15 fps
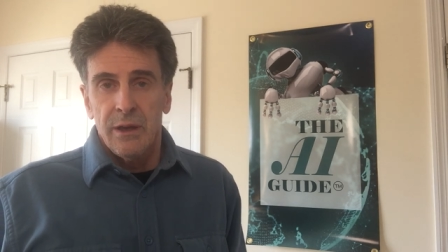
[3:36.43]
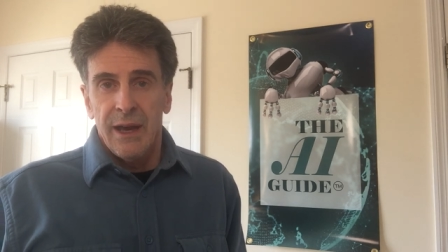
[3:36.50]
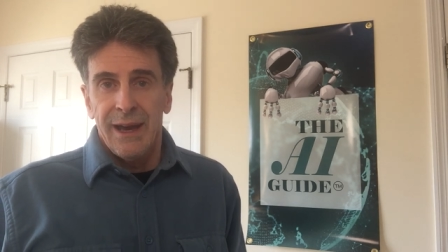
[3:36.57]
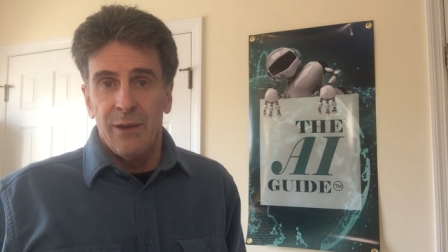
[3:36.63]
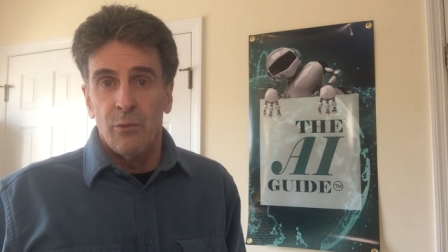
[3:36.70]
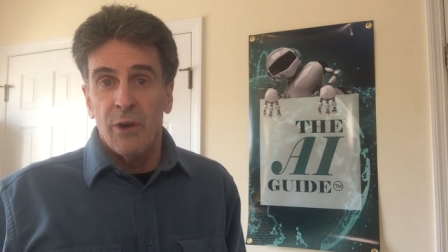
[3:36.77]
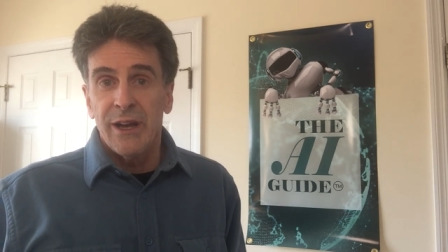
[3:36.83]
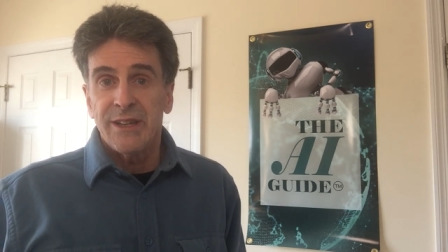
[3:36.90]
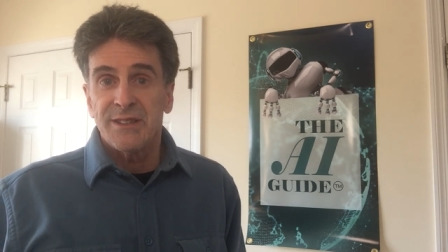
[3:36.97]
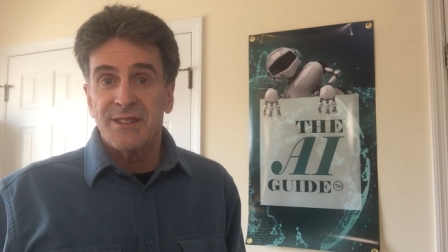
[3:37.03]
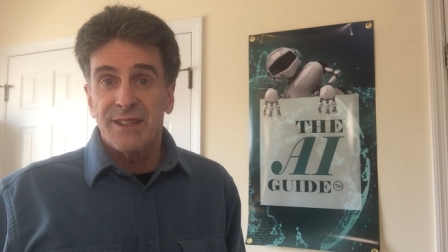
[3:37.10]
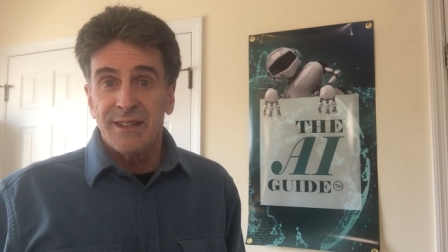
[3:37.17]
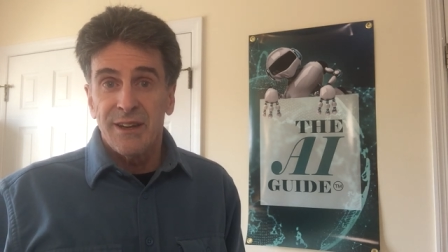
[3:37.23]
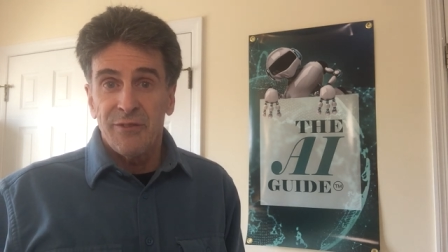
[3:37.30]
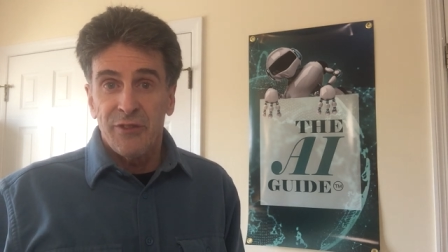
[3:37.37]
And what is
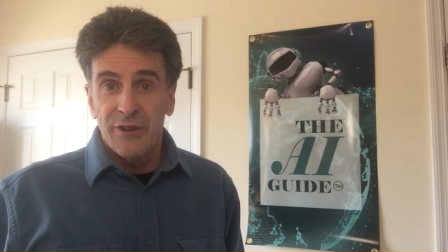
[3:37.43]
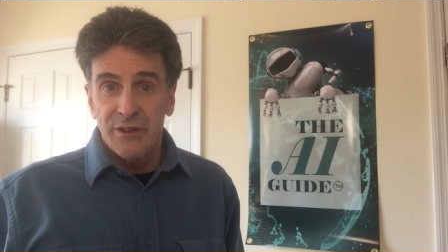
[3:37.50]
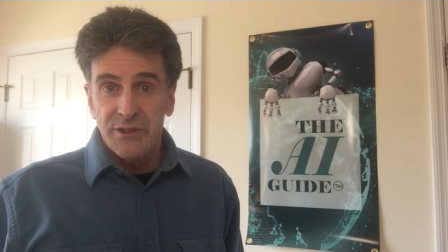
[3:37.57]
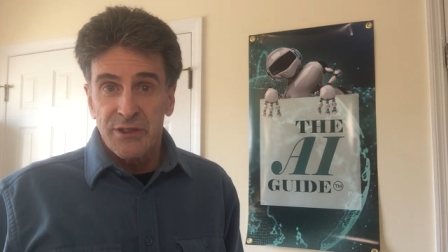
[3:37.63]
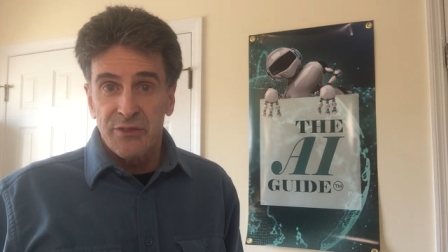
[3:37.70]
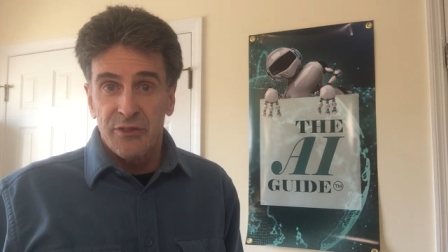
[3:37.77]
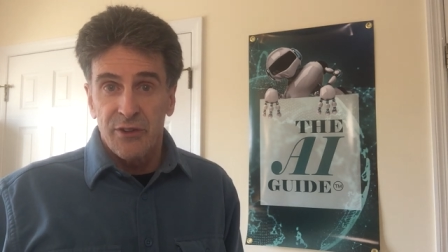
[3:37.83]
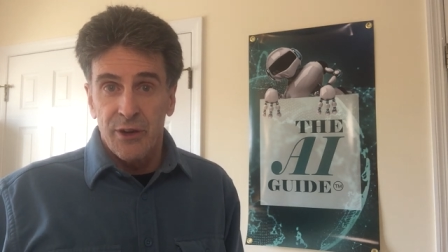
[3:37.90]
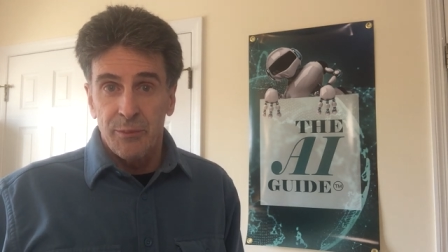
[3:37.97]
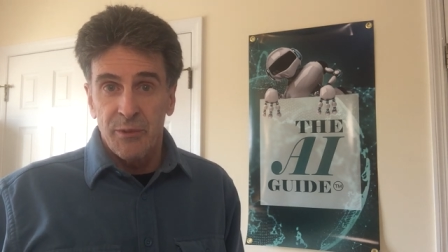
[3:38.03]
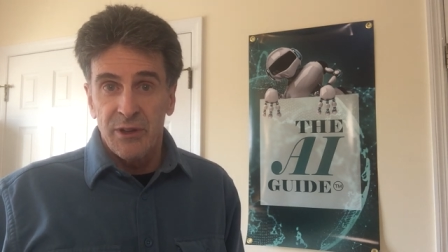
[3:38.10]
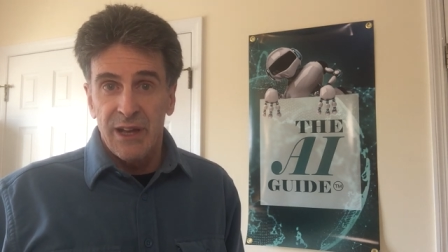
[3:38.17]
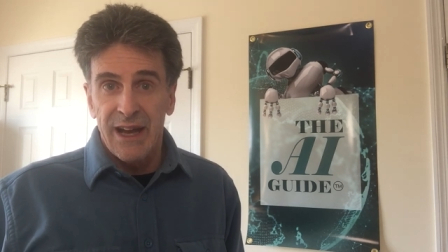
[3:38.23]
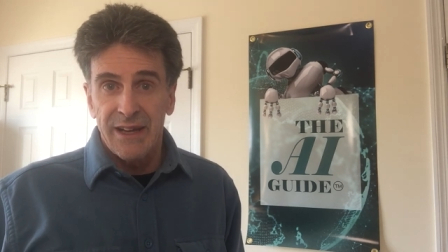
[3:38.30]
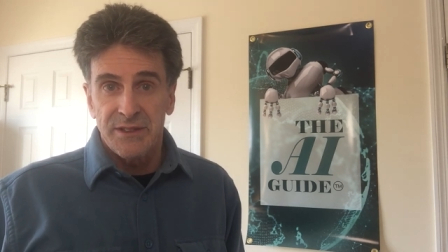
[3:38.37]
the difference from
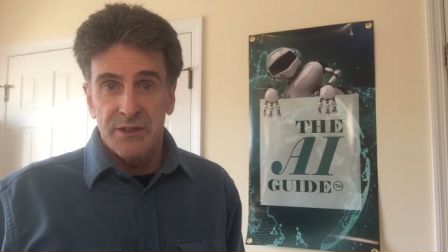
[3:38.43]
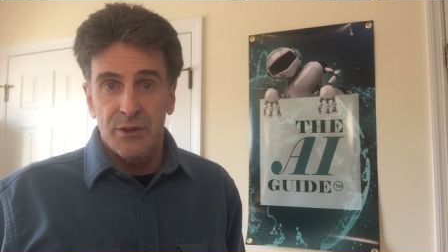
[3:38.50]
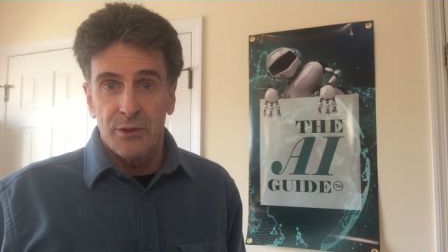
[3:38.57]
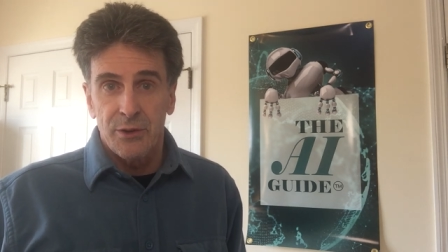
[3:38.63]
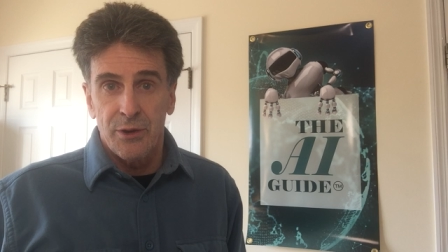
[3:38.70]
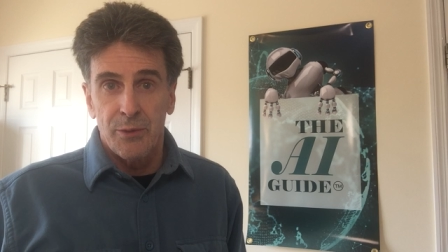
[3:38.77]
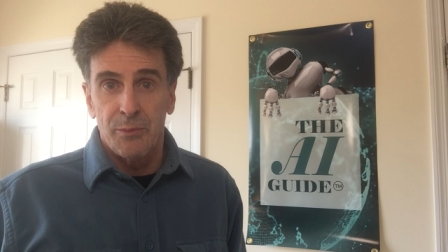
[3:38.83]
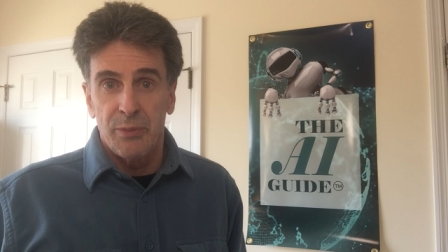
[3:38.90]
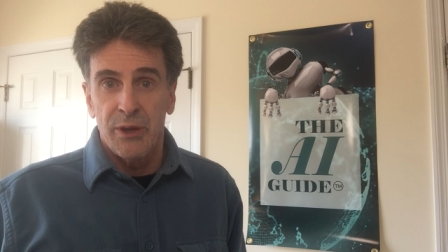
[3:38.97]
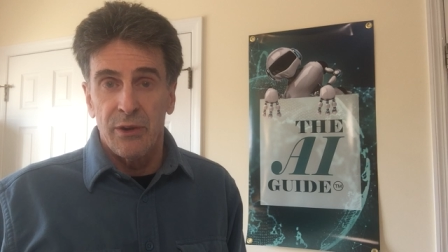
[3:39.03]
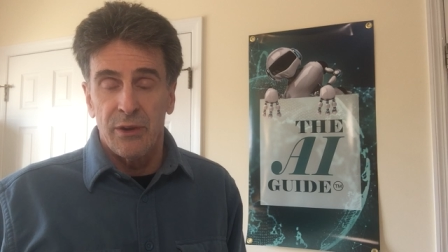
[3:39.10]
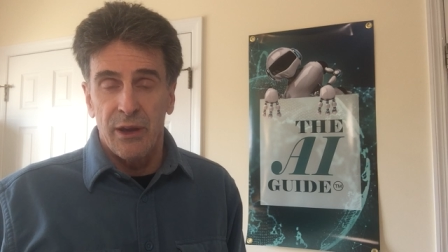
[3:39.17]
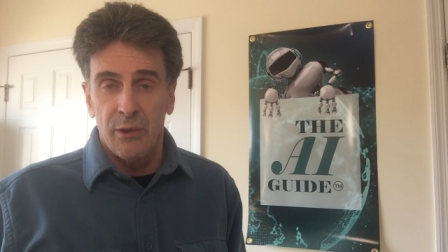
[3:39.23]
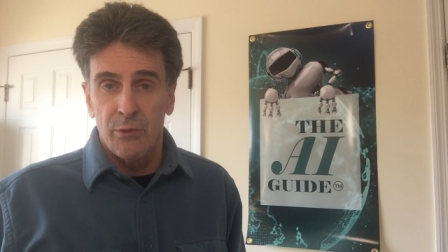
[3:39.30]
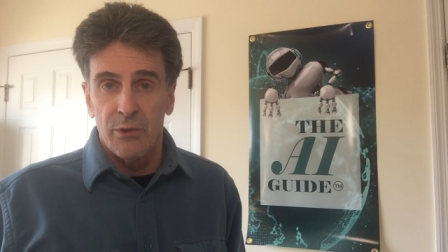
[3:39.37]
classical
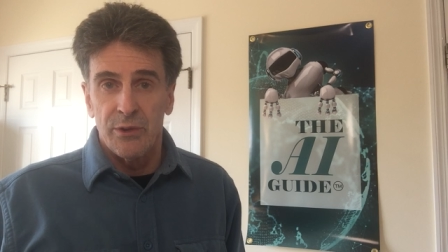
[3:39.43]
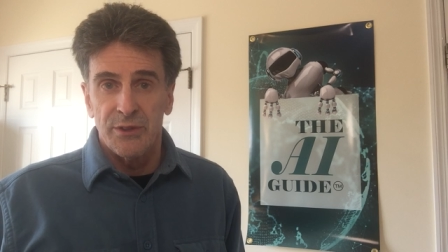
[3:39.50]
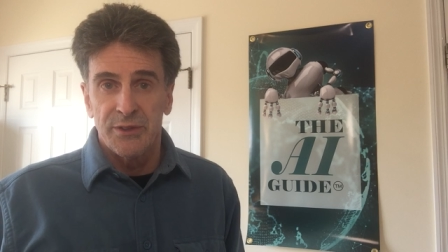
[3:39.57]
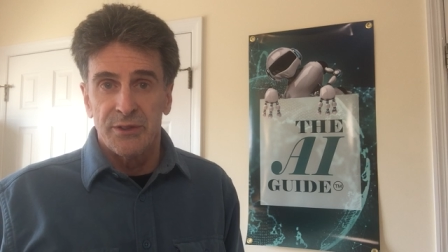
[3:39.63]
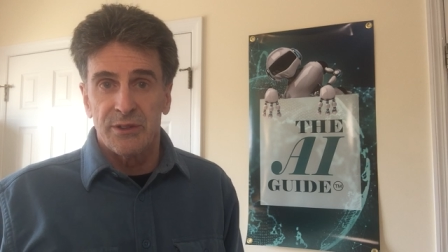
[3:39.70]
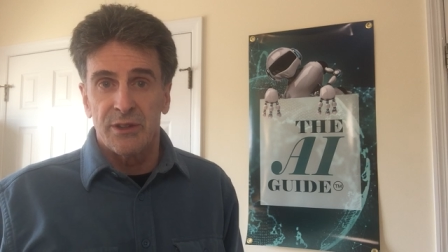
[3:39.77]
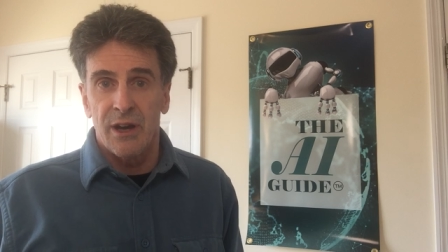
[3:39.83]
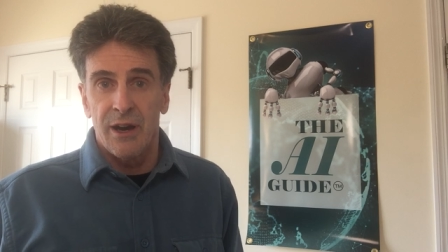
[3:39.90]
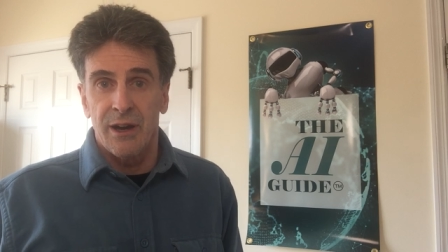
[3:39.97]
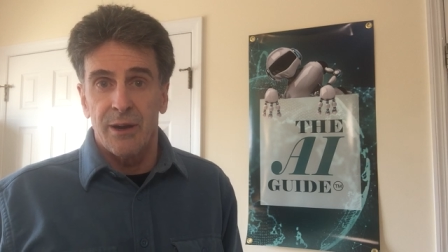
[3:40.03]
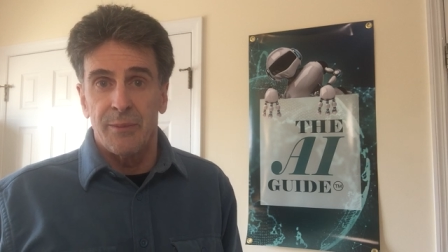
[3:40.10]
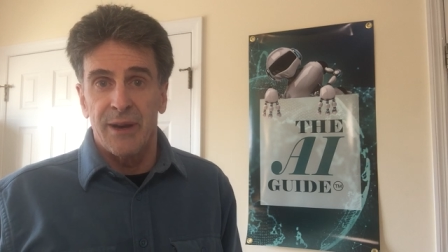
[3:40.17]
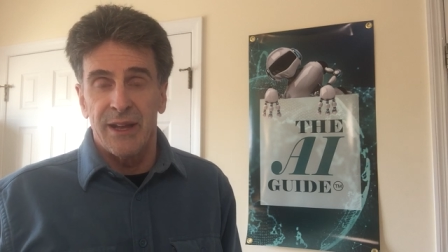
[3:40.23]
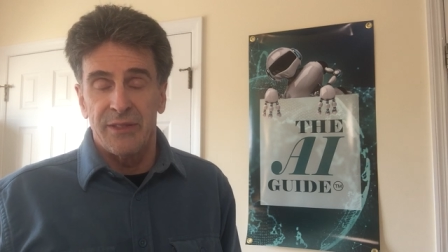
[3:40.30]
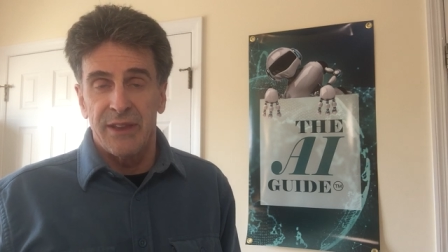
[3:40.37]
computing? We'll talk
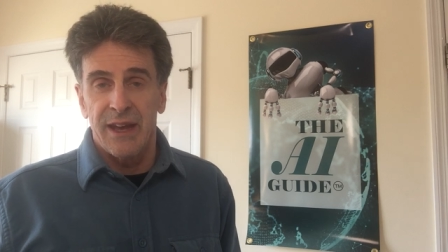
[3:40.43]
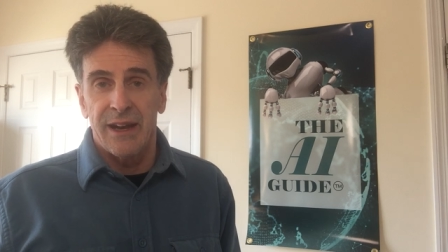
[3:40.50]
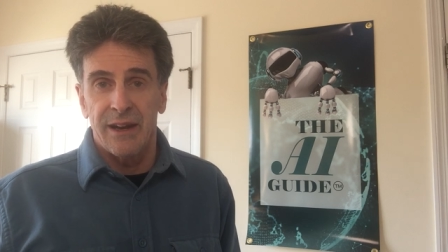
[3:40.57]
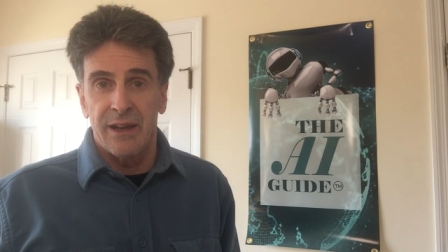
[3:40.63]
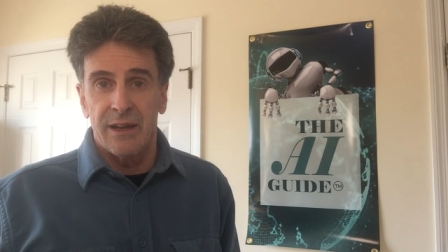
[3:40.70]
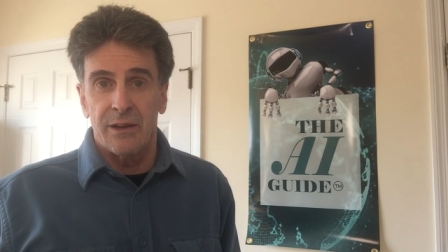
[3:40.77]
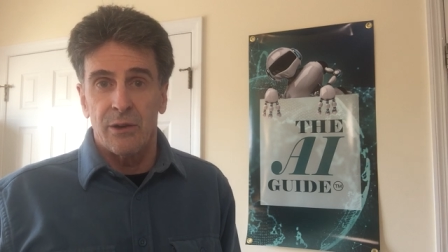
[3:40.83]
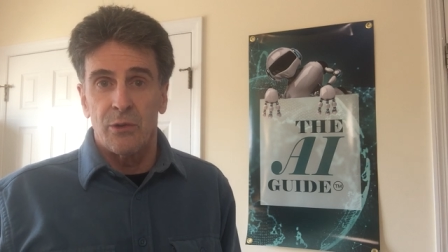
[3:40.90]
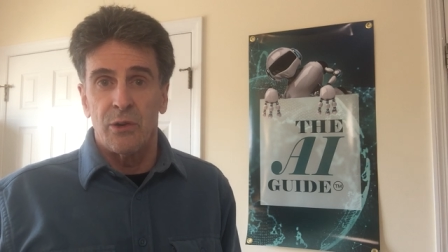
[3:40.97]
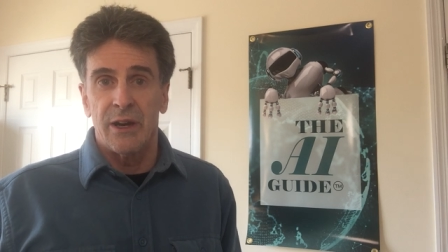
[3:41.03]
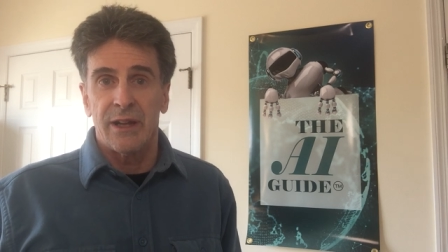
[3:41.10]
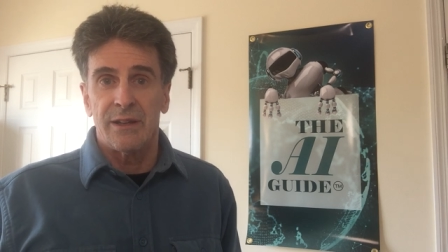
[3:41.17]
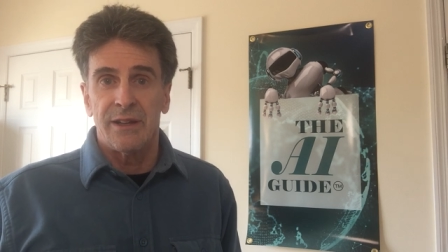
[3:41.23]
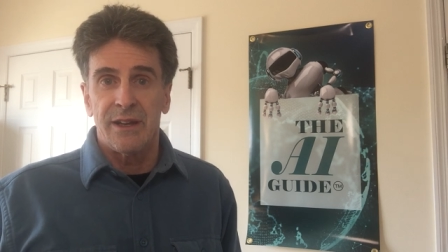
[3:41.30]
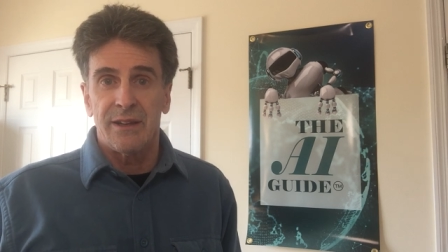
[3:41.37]
about that again quickly.